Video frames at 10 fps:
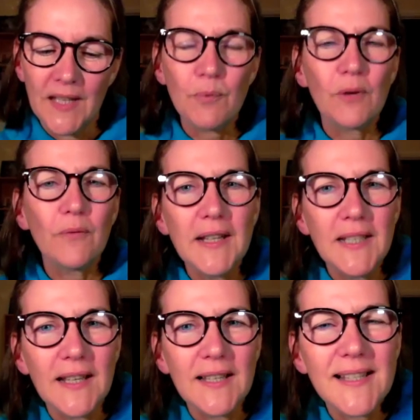is
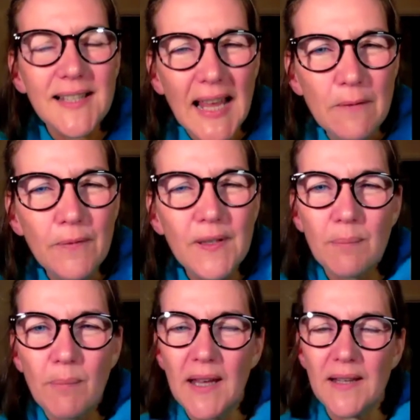providing a safe
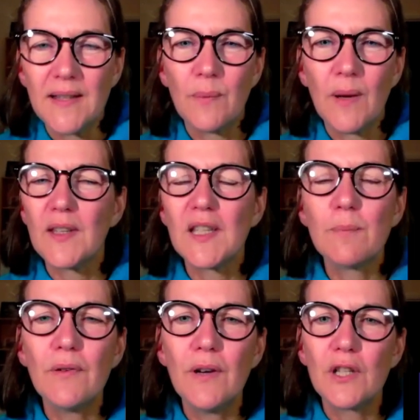space where the
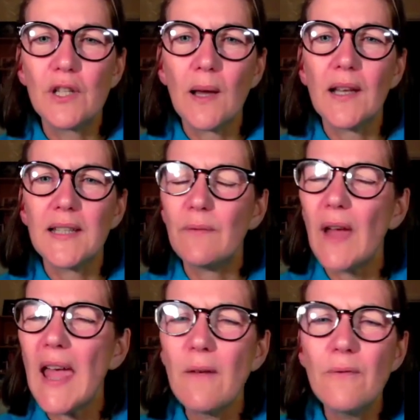spirituality
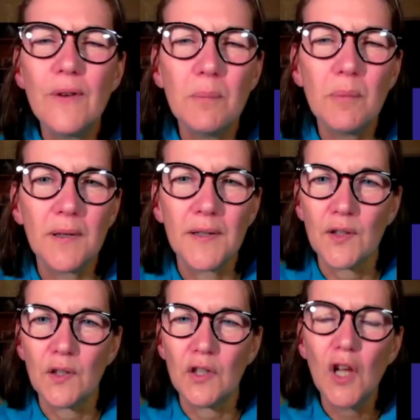of every
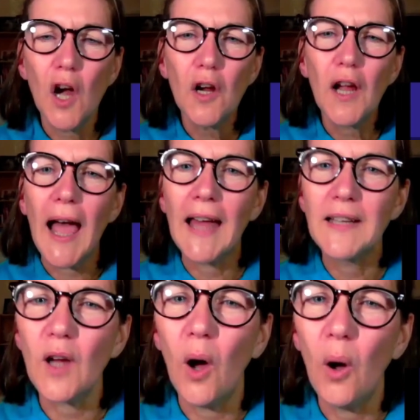person, young
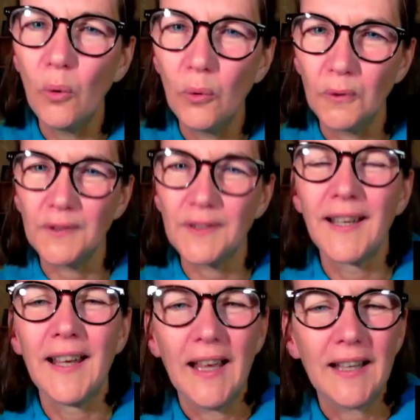and old,
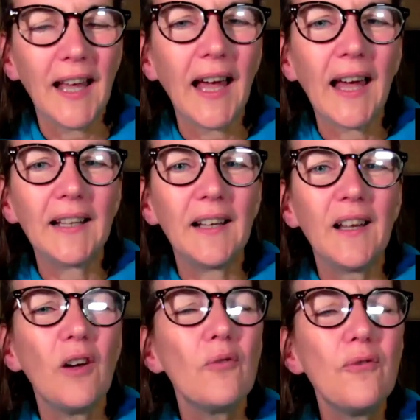
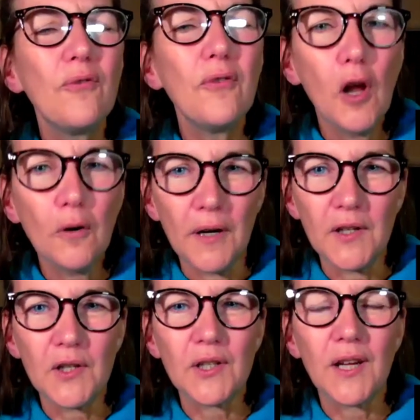can
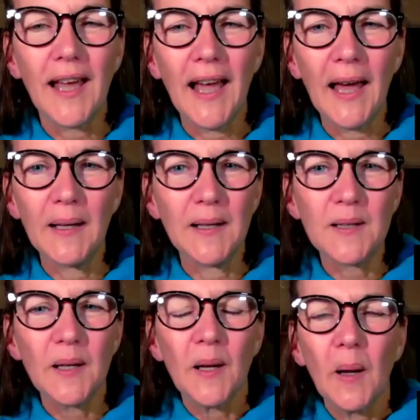flourish
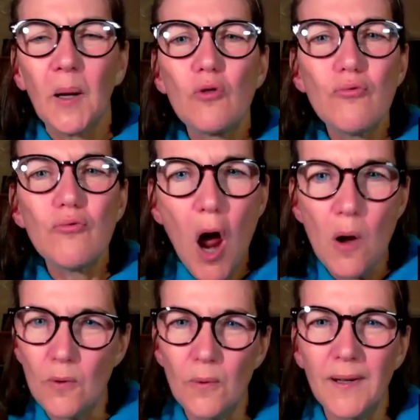and
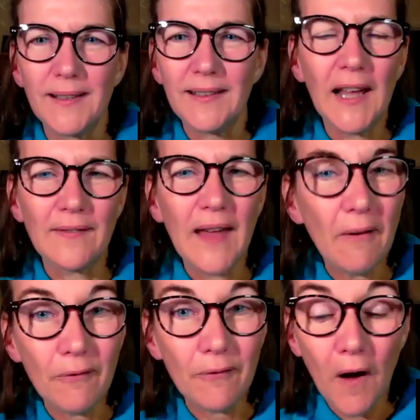grow like
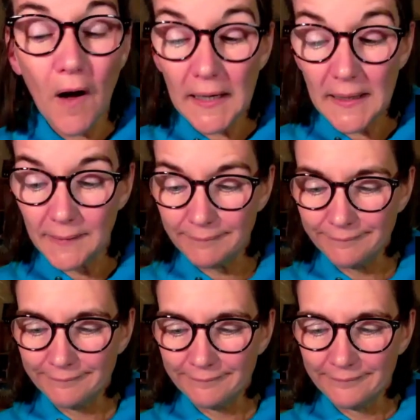that vine.